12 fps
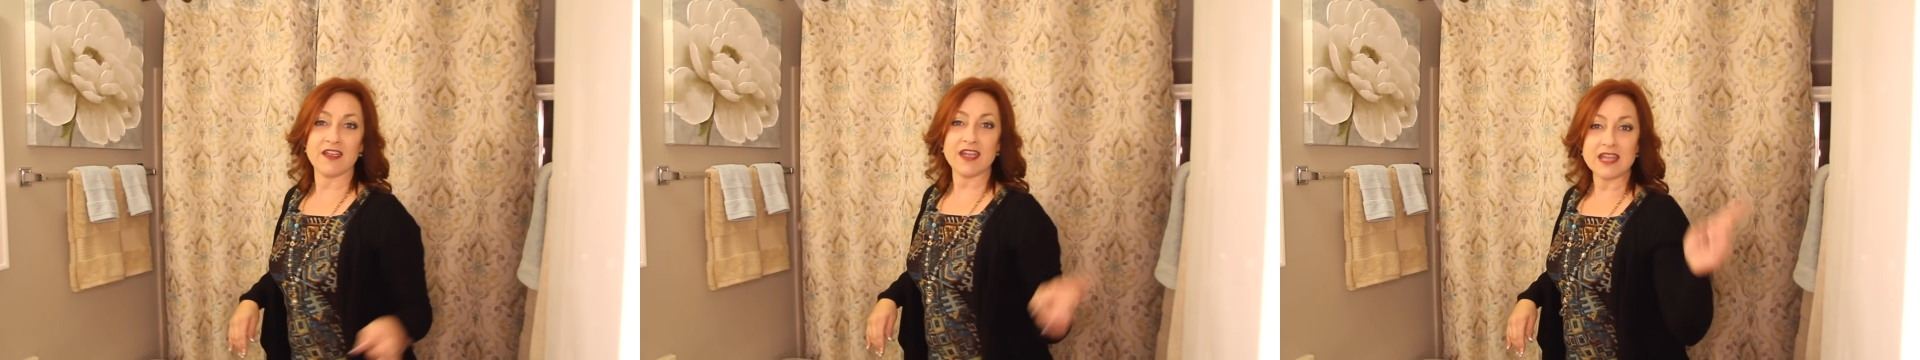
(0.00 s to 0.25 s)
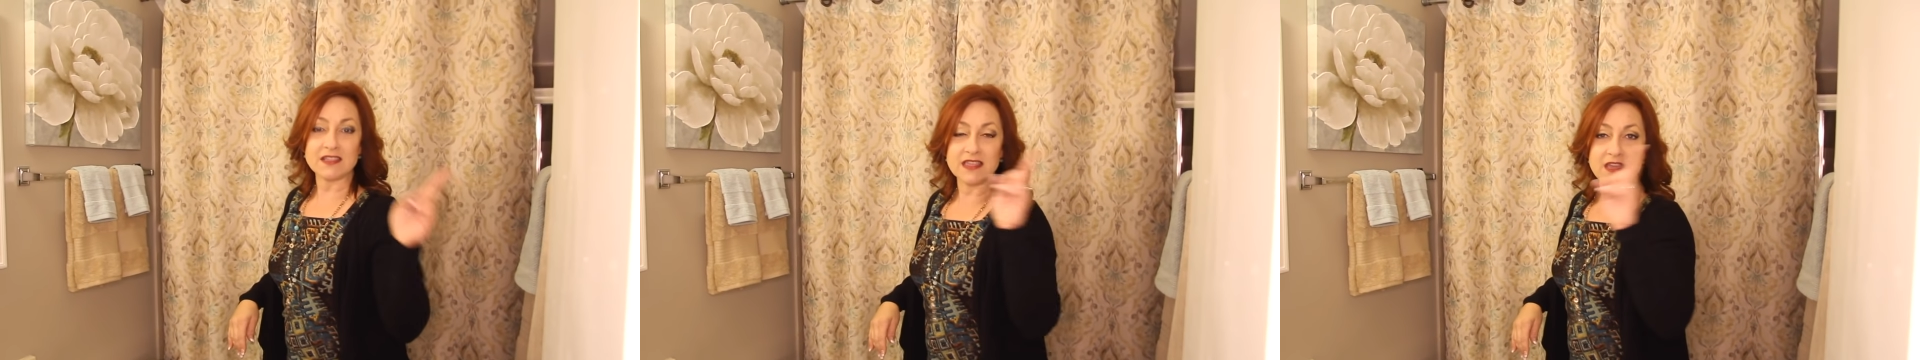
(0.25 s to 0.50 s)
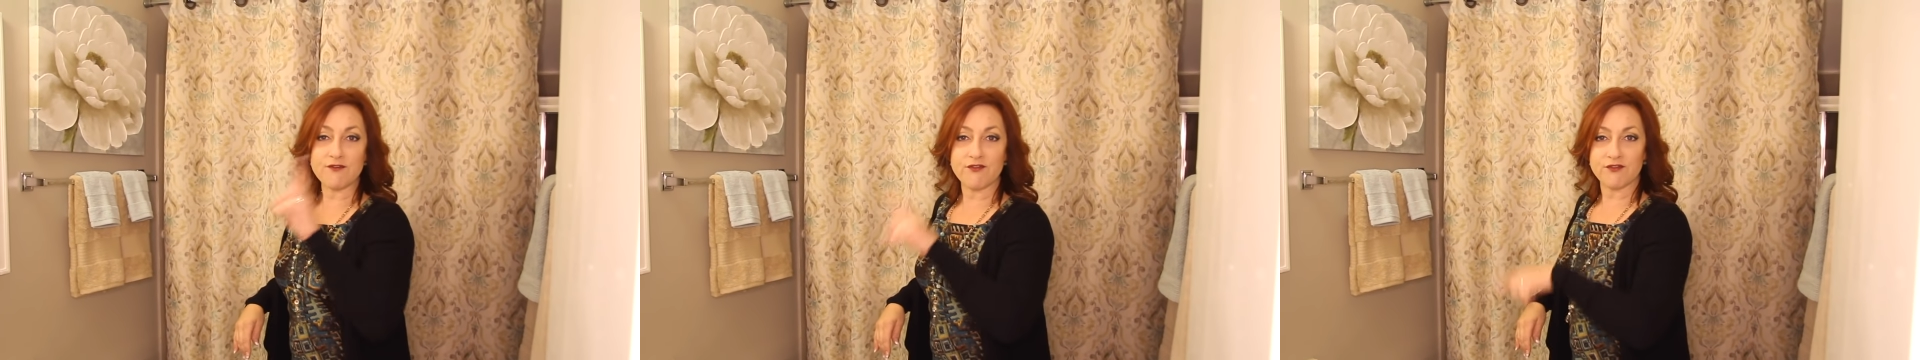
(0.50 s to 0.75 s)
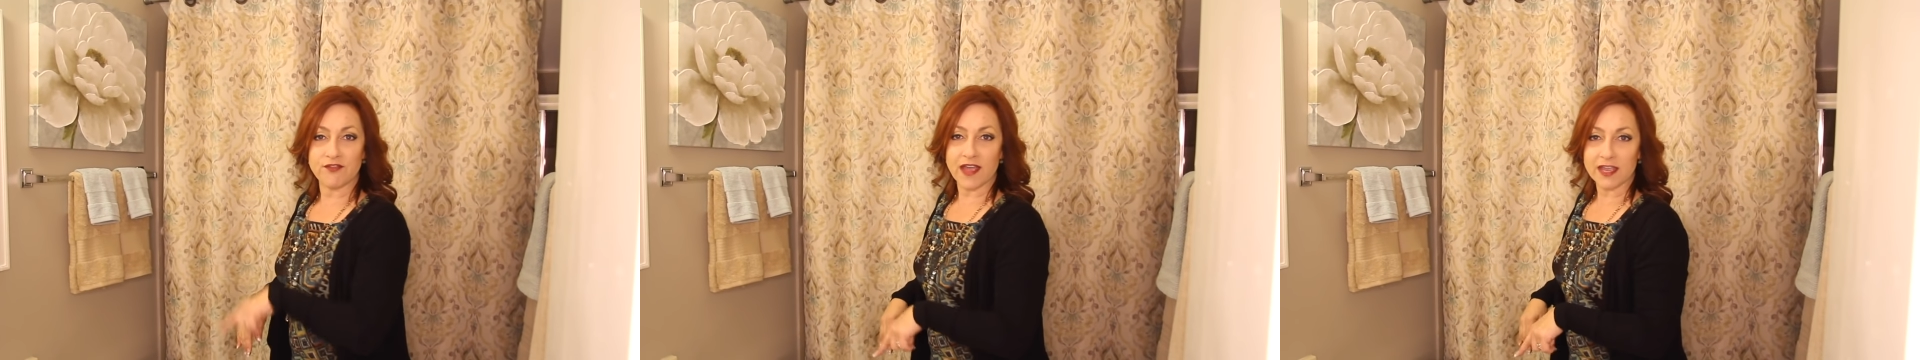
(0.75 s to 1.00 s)
find
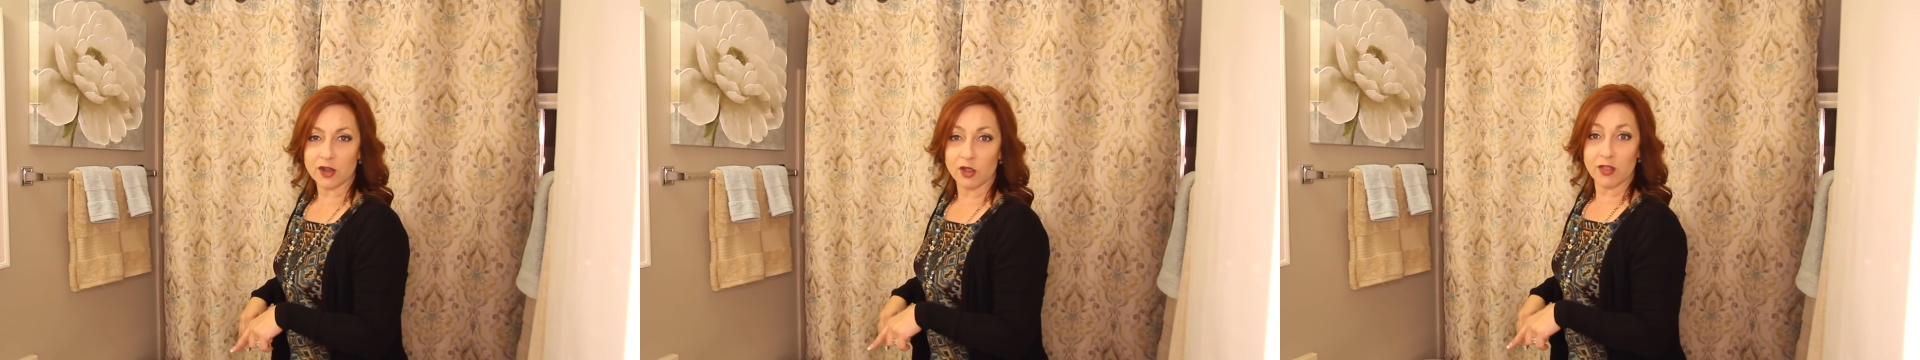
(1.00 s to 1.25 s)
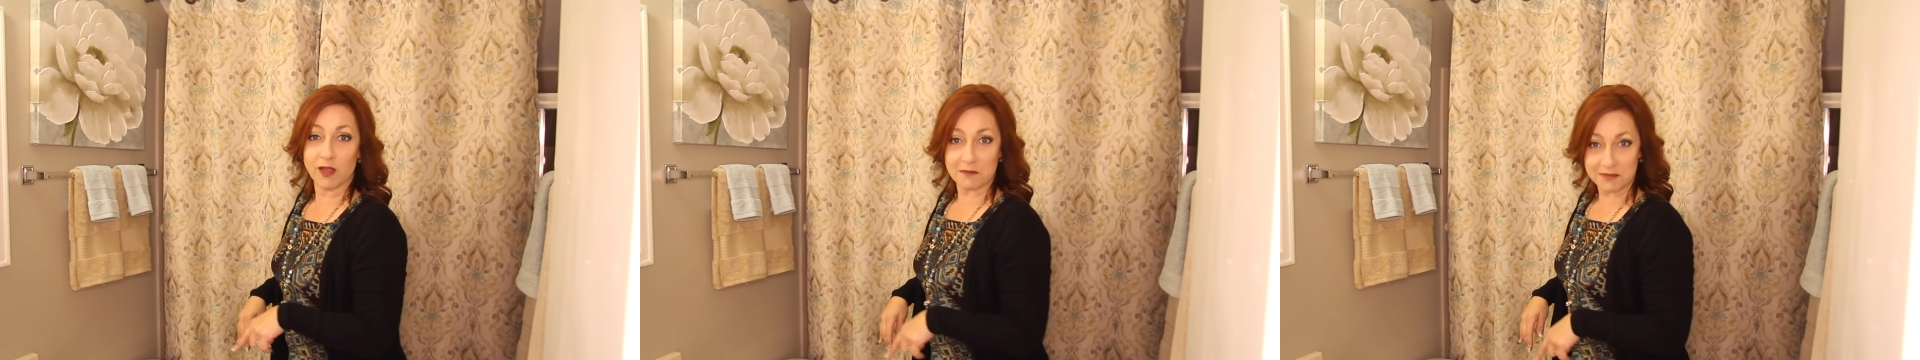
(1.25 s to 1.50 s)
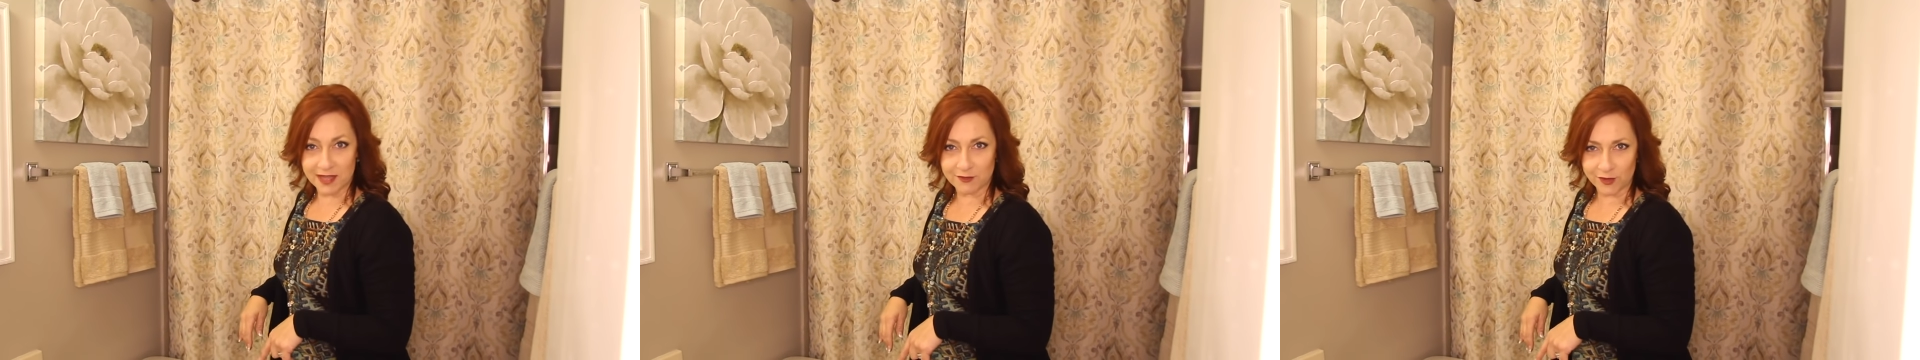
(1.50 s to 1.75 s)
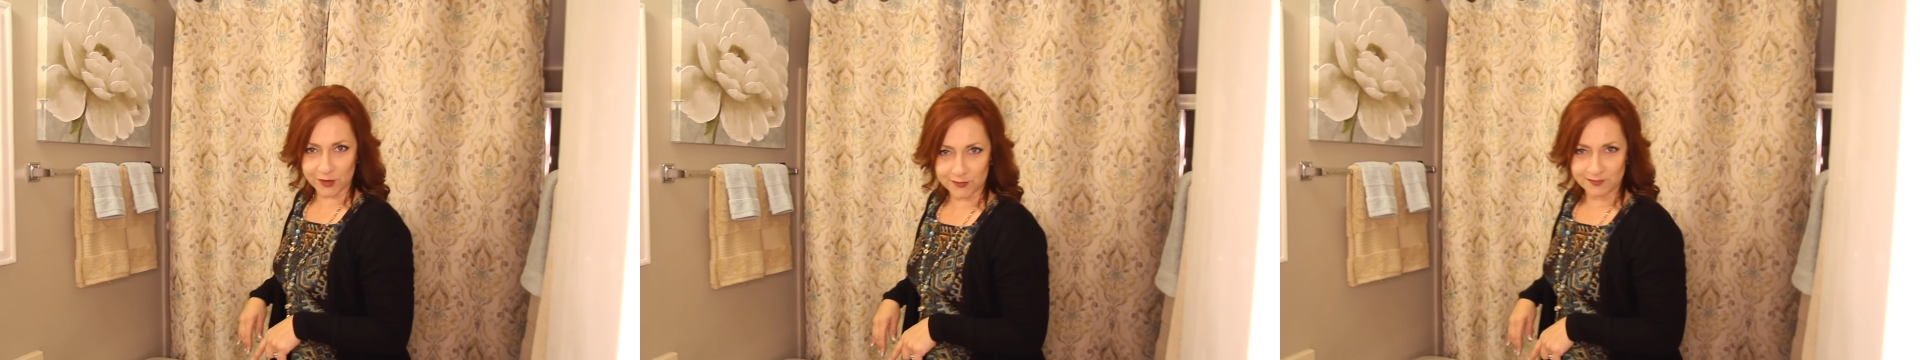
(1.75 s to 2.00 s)
the final
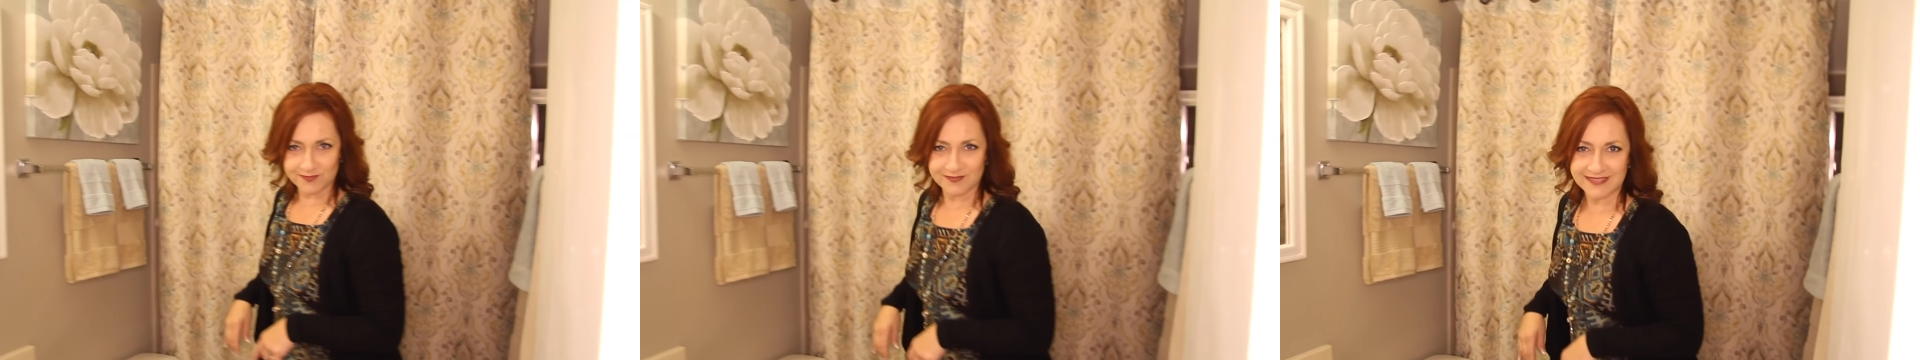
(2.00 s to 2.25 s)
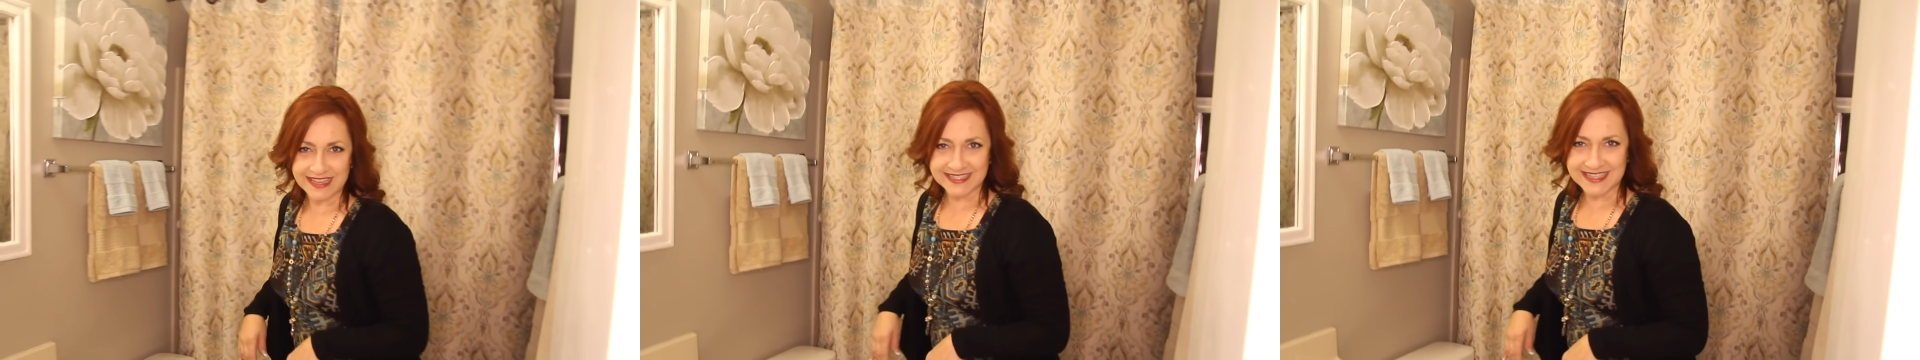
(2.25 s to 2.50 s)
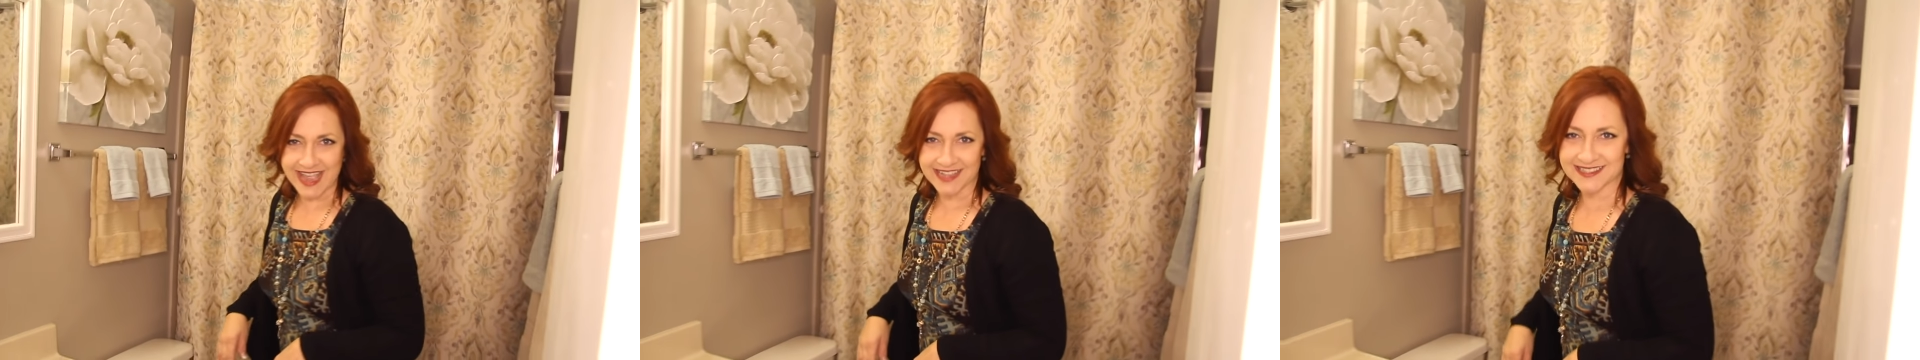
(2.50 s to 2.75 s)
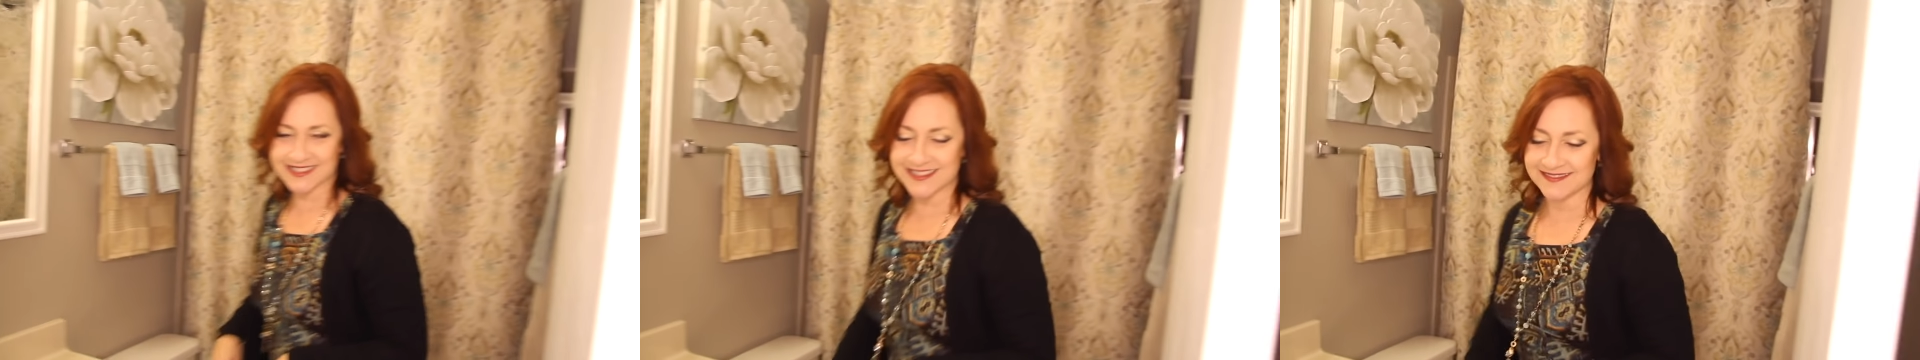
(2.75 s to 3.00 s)
bedroom is
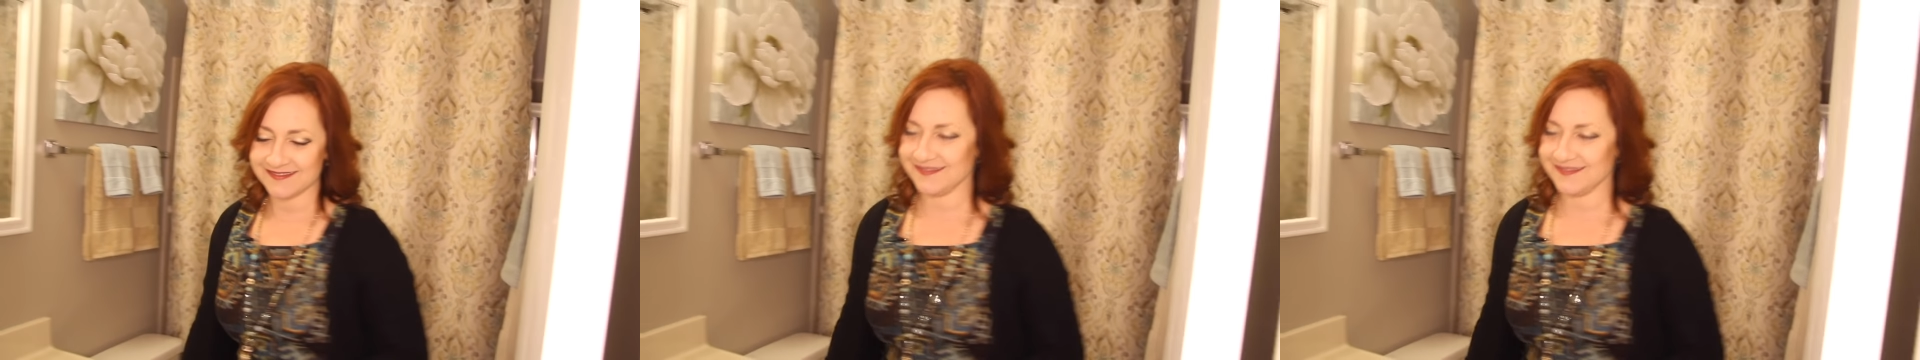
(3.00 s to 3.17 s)
next.